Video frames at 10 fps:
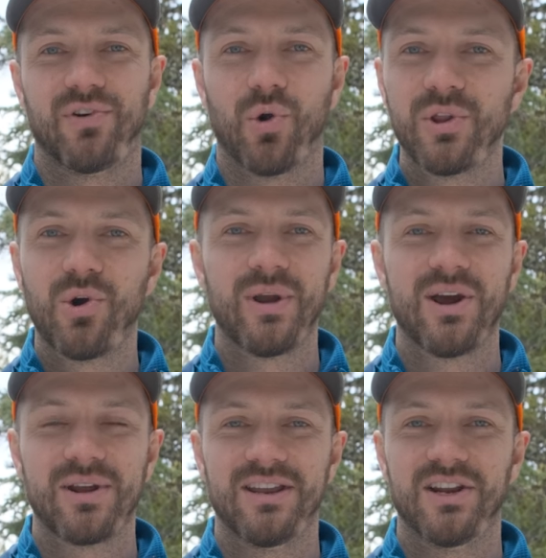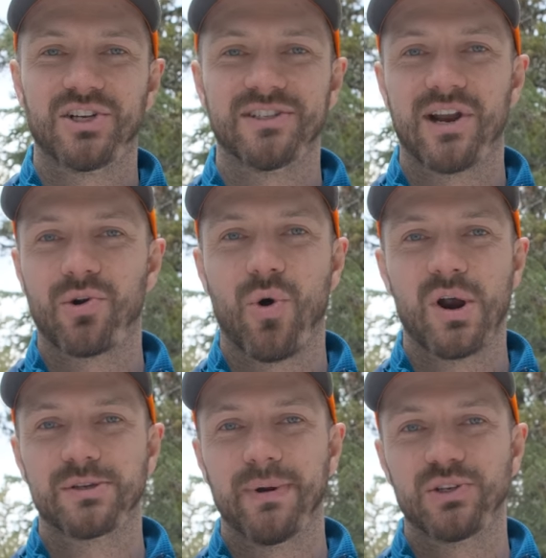If you're only going out in conditions that
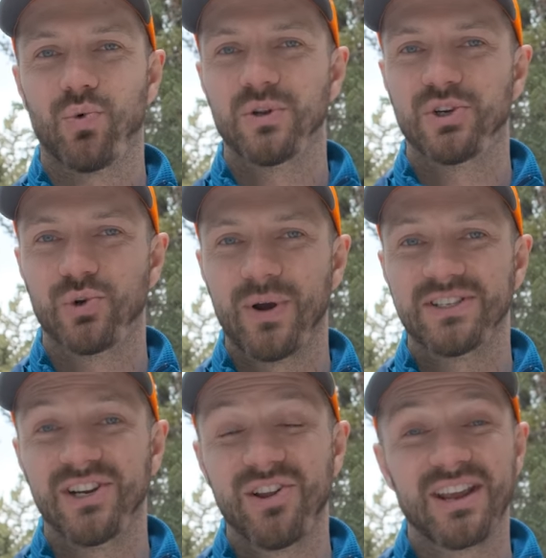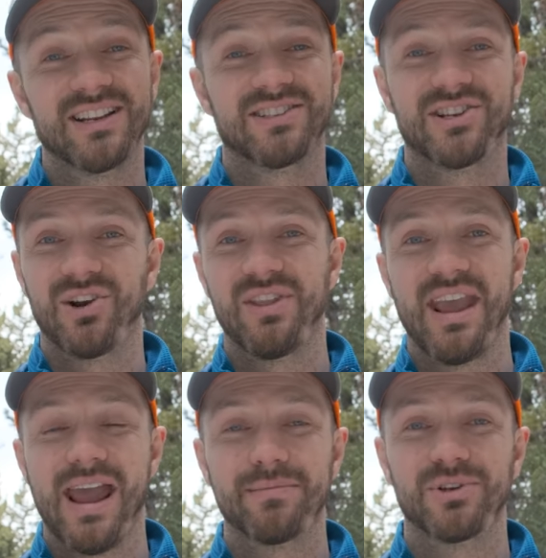require spikes once or twice a year, then consider the
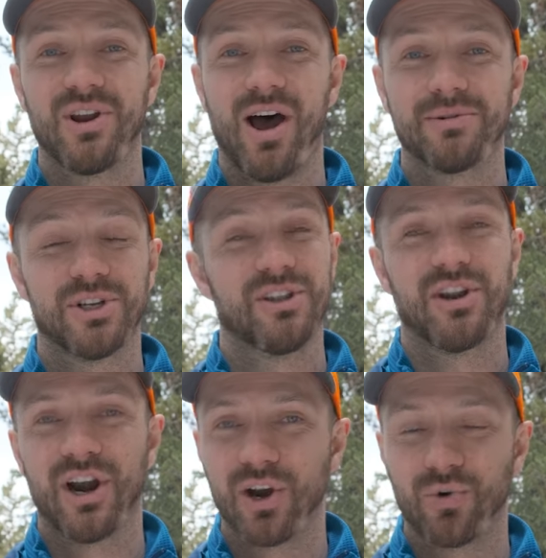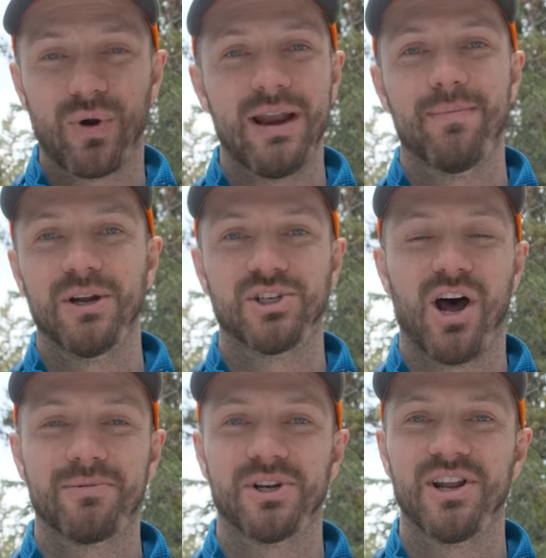Amazon option. They're a great budget
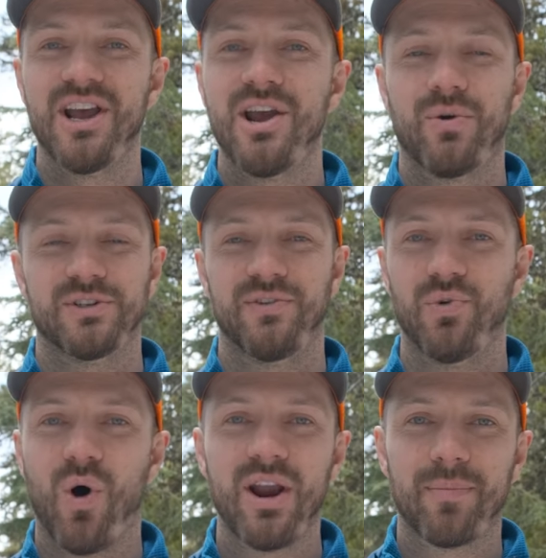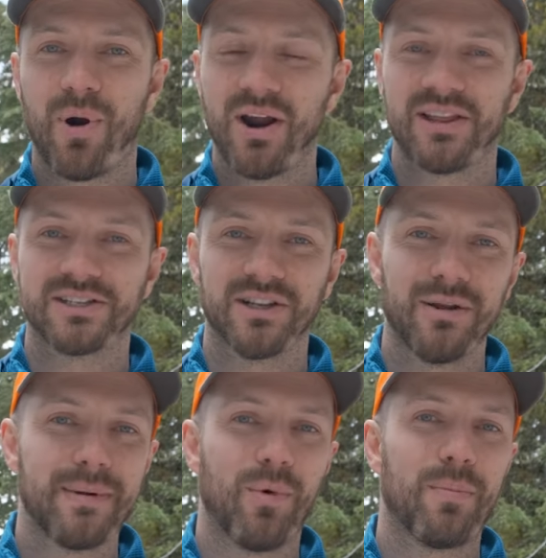option. Whereas if you want a product that's a
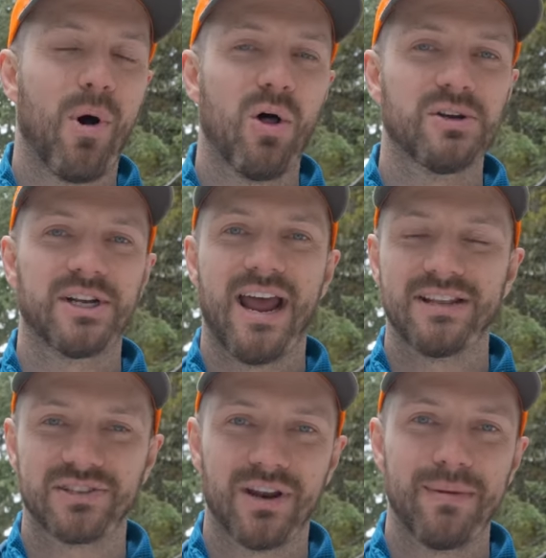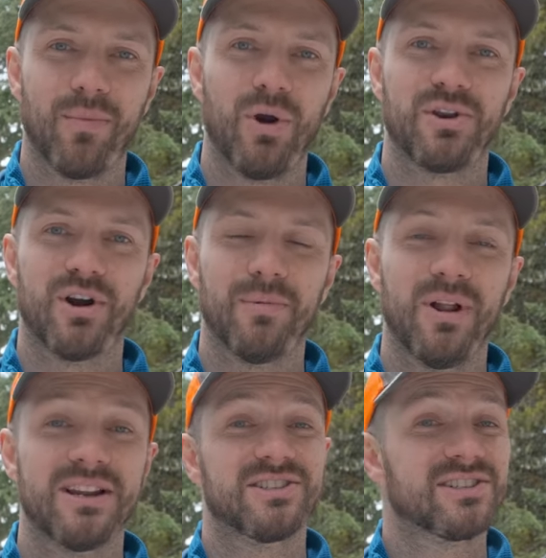little bit more polished and it's gonna be more durable
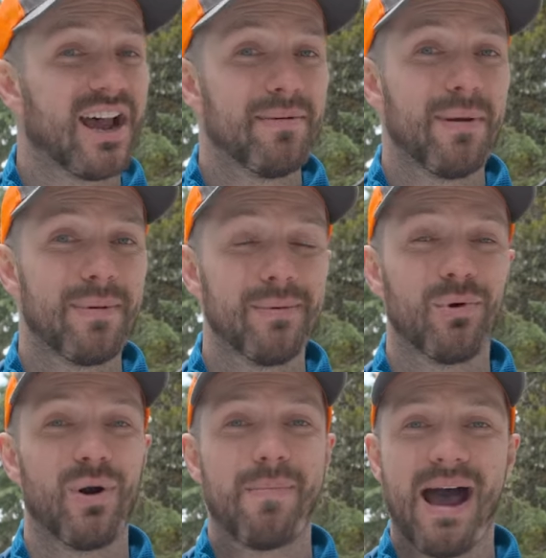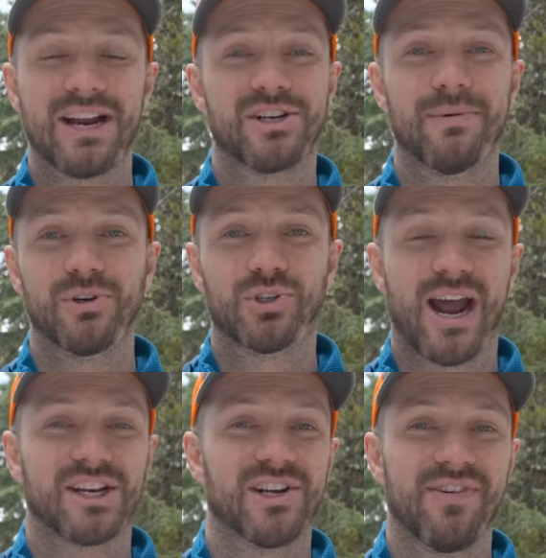designed by people who are passionate about
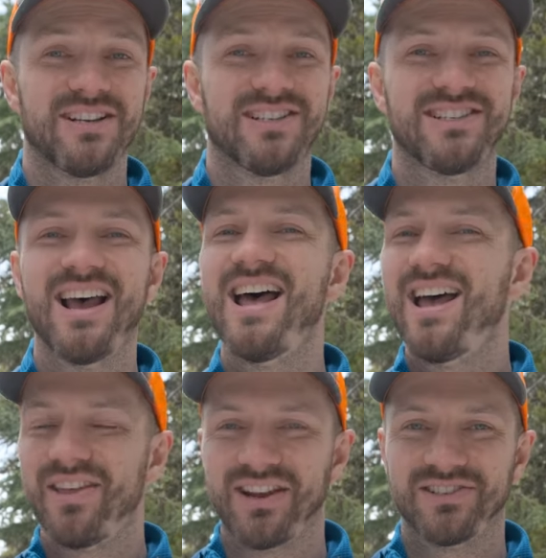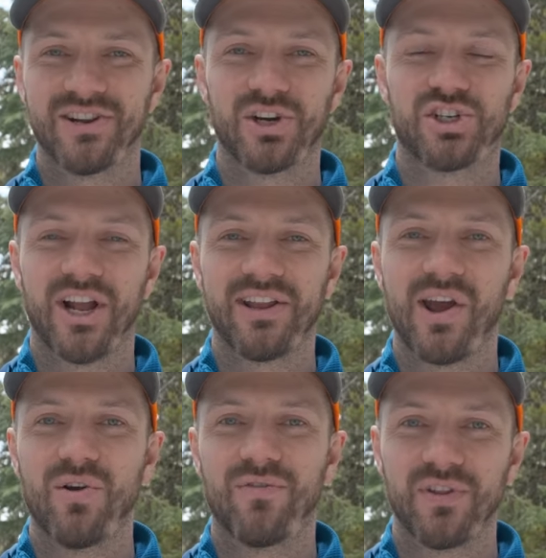traction devices, then consider shelling
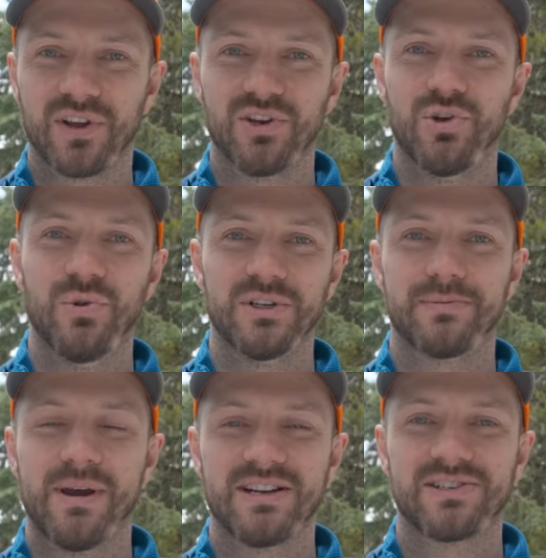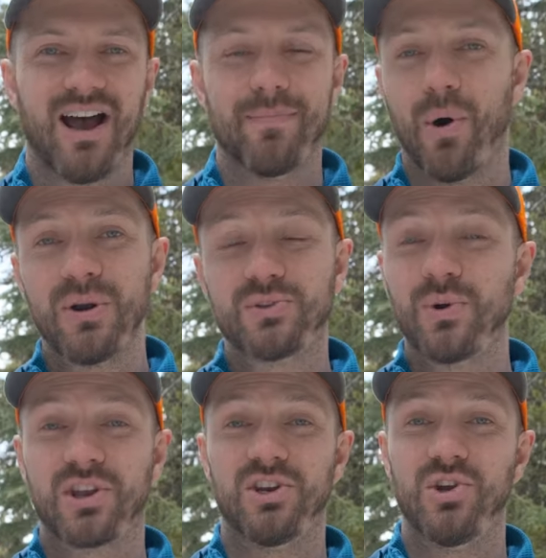out for the Kahtoola spikes. A bonus
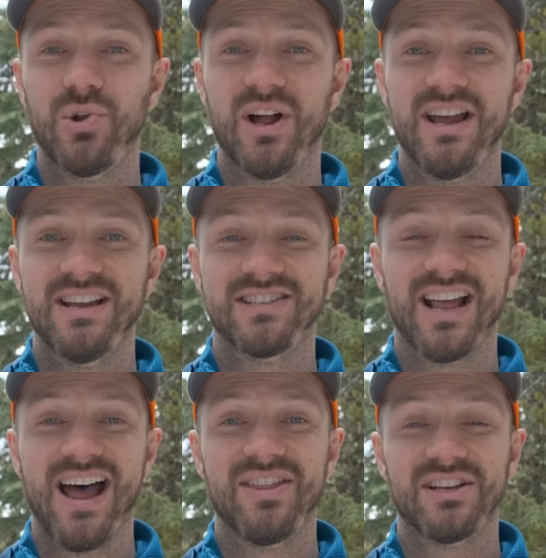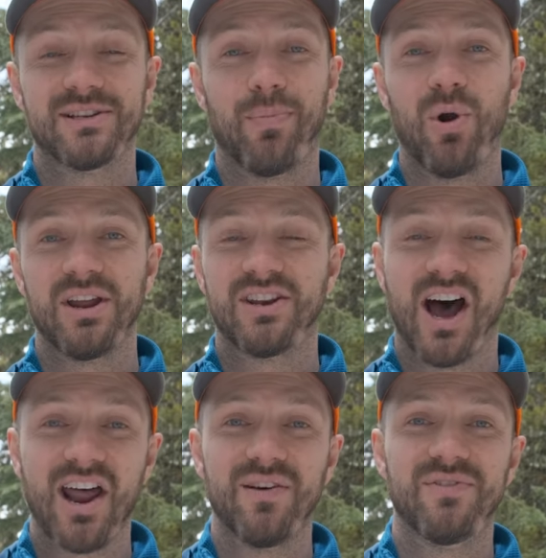with Kahtoola is that they support a
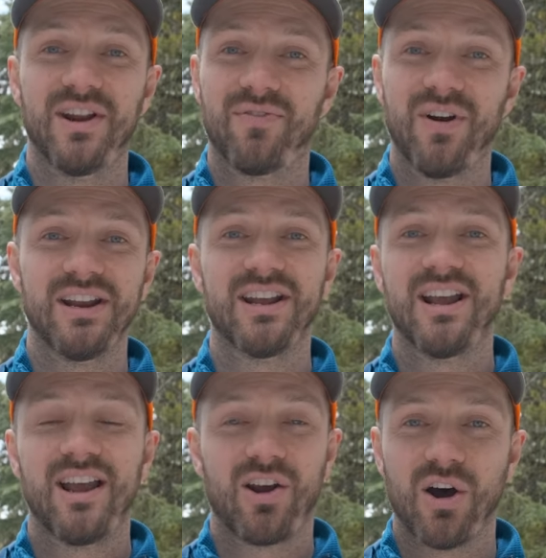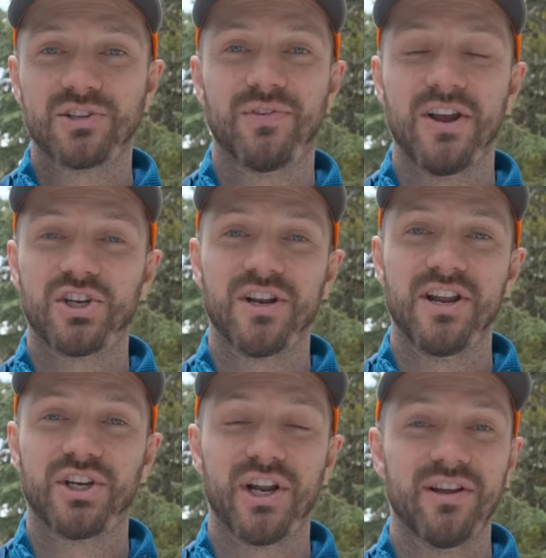ton of different conservation
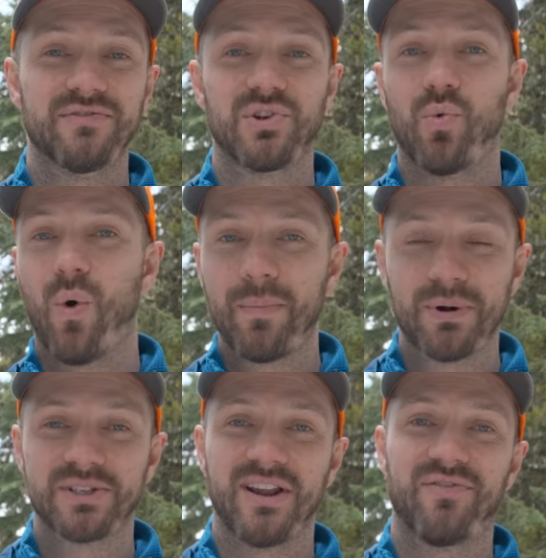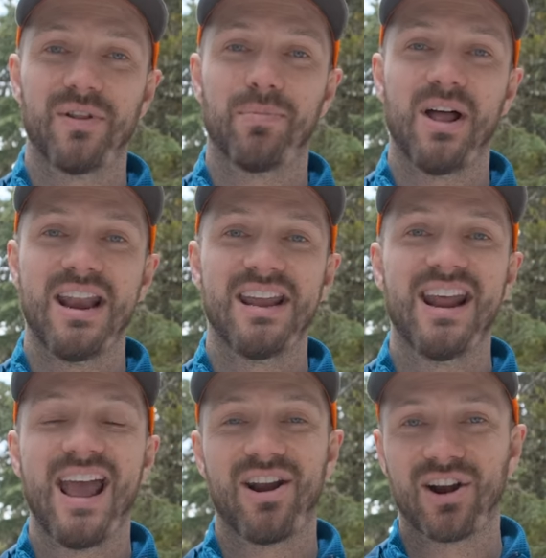initiatives, 1% for the planet,
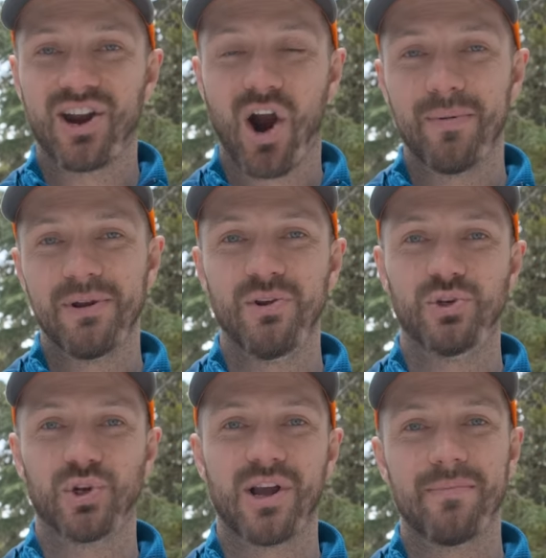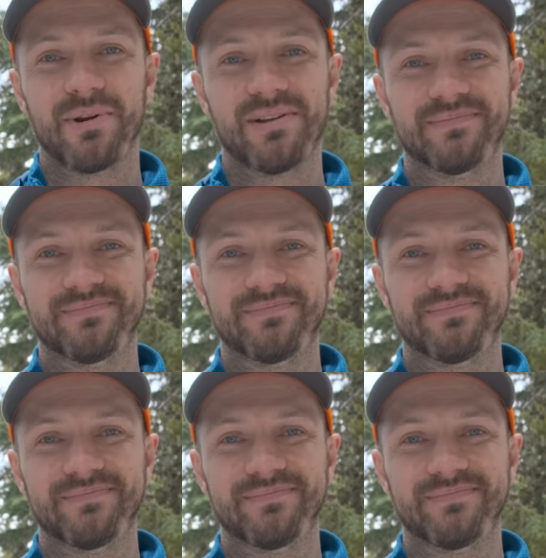and are a carbon neutral company.